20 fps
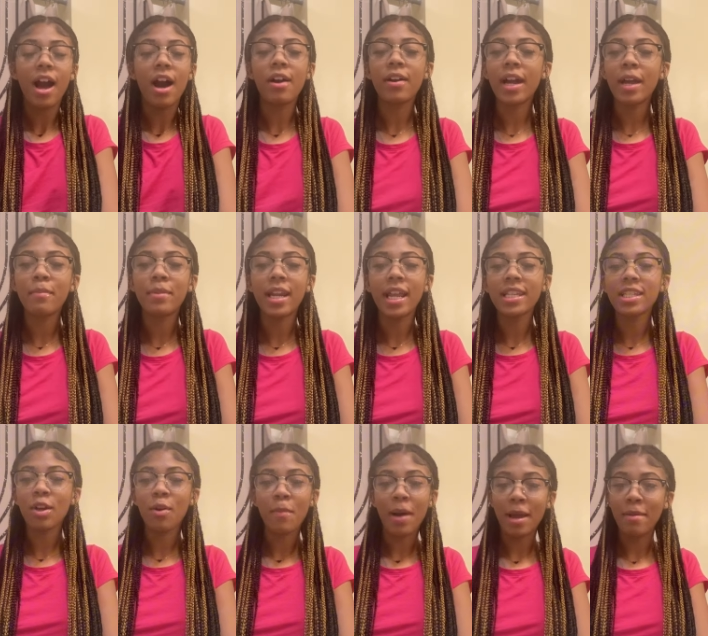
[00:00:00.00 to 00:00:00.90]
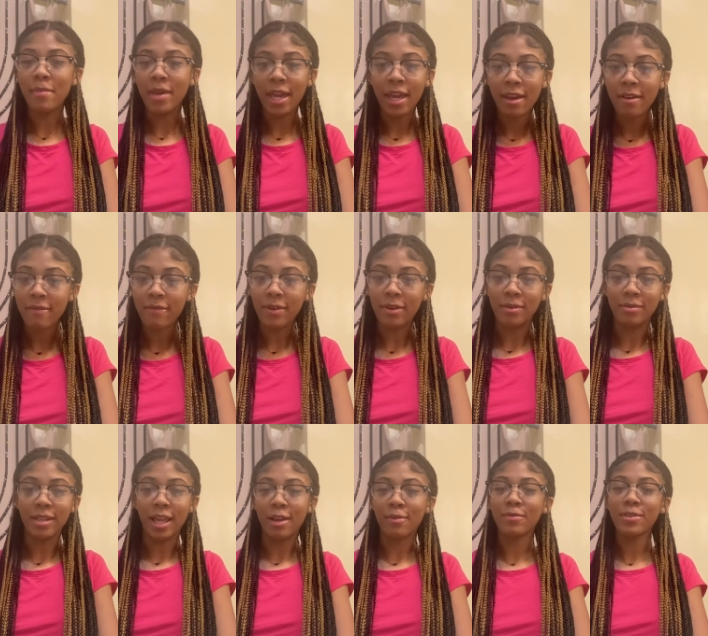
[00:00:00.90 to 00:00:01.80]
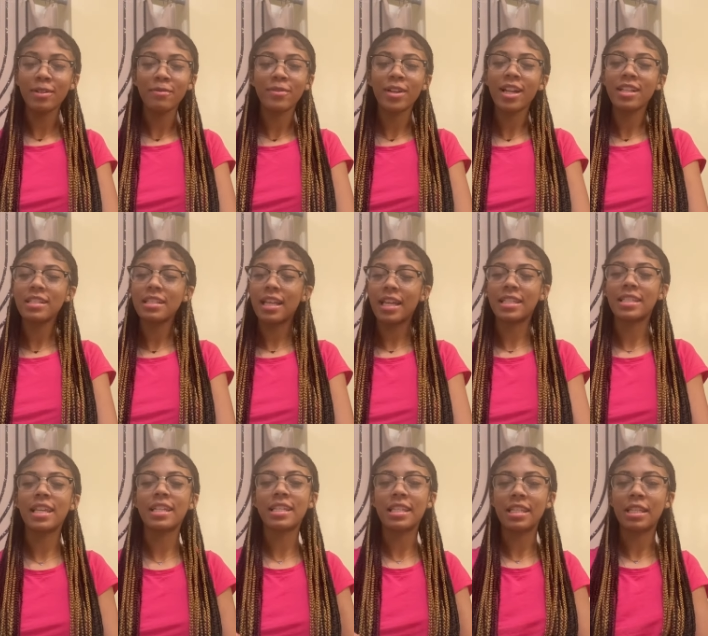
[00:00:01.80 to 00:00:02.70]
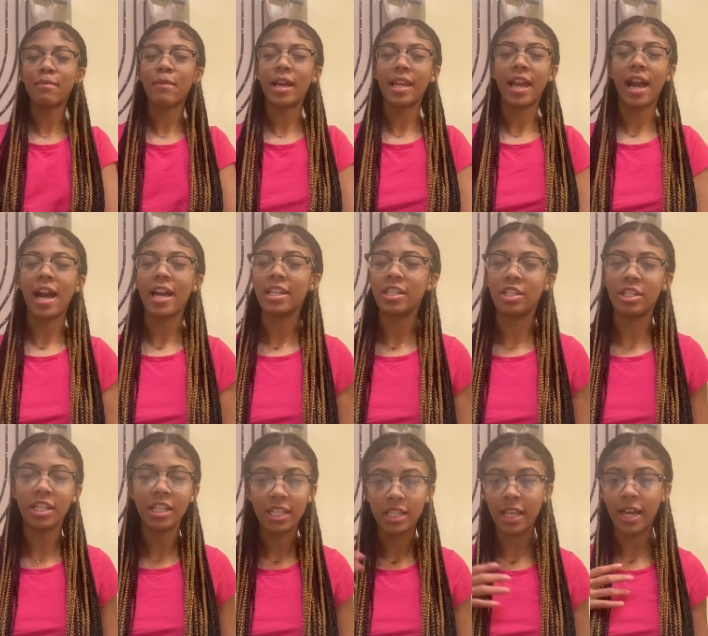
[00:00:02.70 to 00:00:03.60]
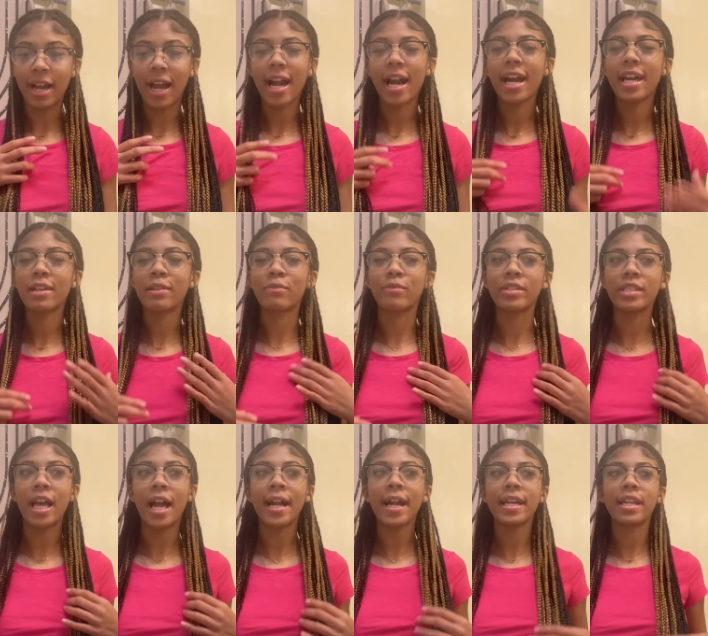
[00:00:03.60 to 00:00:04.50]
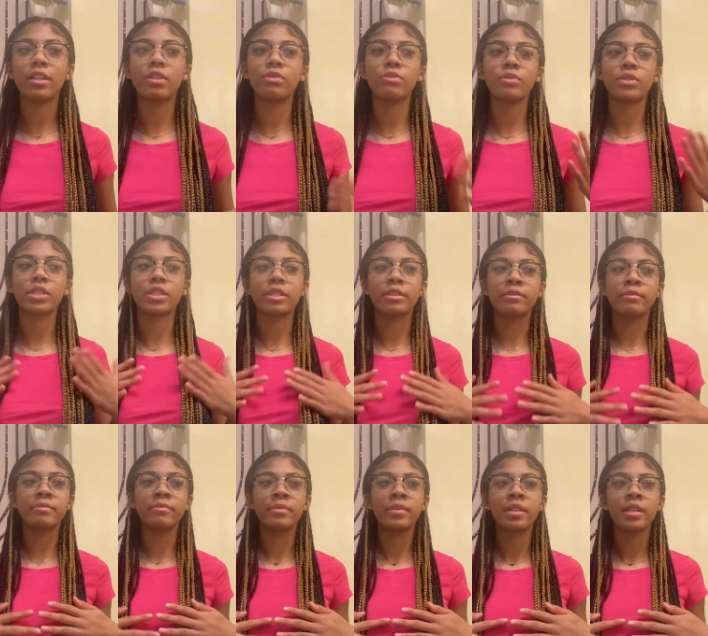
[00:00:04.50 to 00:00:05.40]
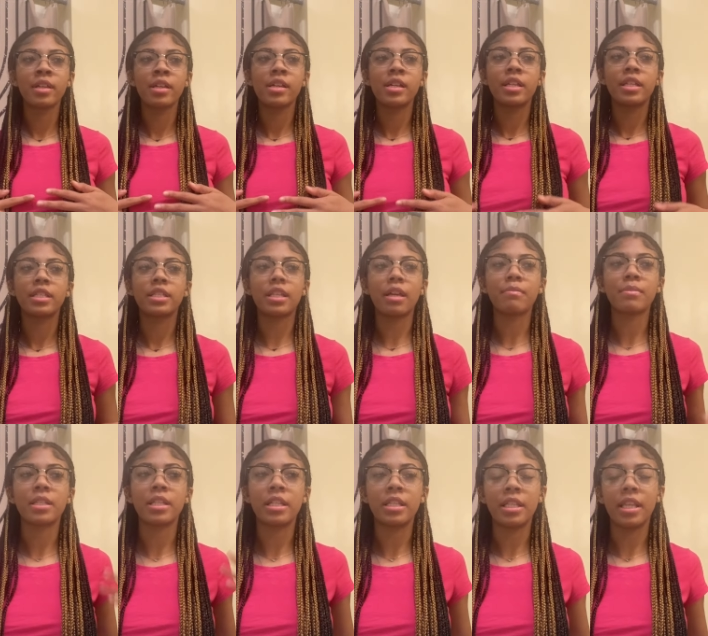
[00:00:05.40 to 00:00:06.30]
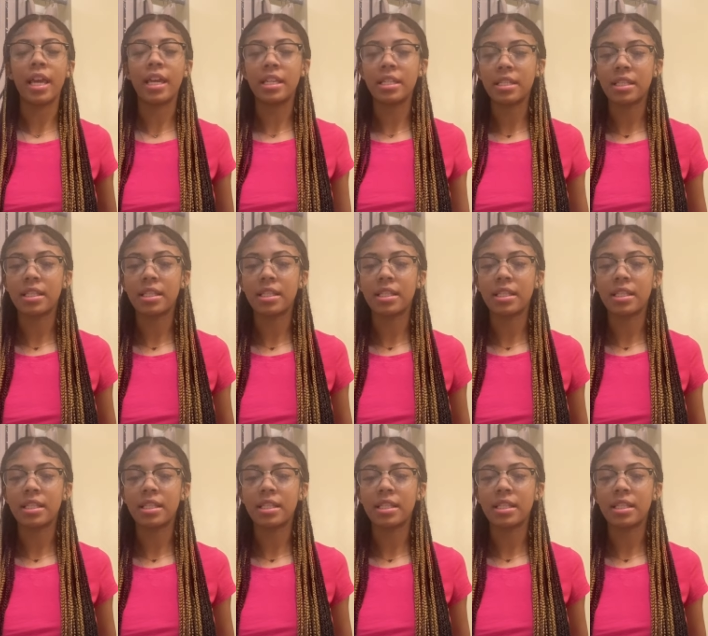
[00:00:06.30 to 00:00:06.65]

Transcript: Okay, but that's on my man phone. Like, what? What I like texting somebody IG? Like, I gotta, re- I gotta do some, something like.